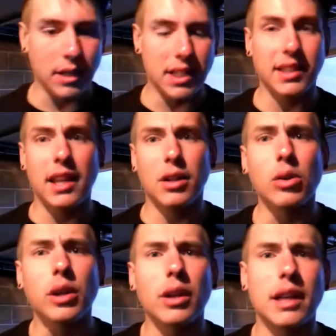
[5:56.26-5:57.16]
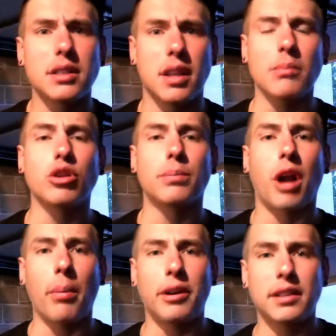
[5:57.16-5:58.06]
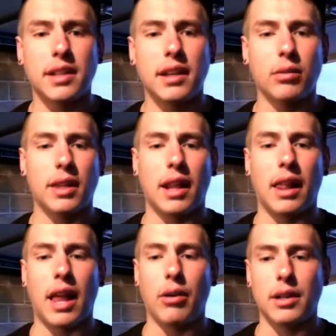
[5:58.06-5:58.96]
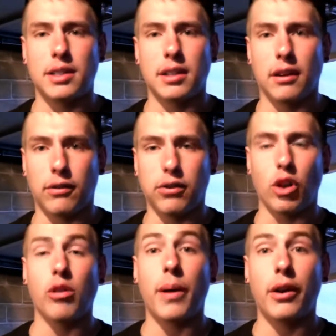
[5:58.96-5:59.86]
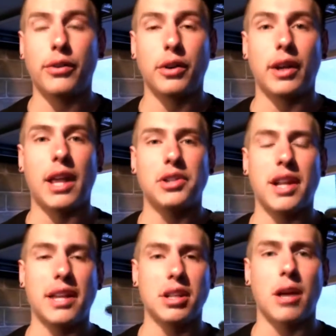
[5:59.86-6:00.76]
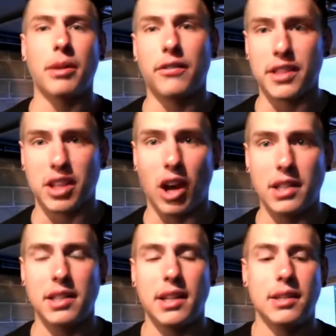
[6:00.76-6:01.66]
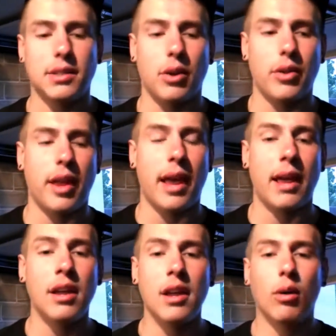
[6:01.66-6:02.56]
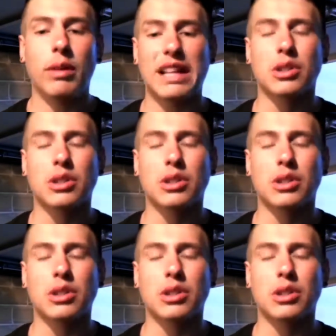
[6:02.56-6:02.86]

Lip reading: synthetic oil has a lot more properties in it that allow it to flow better through your engine. It has a lot better viscosity, so that when it's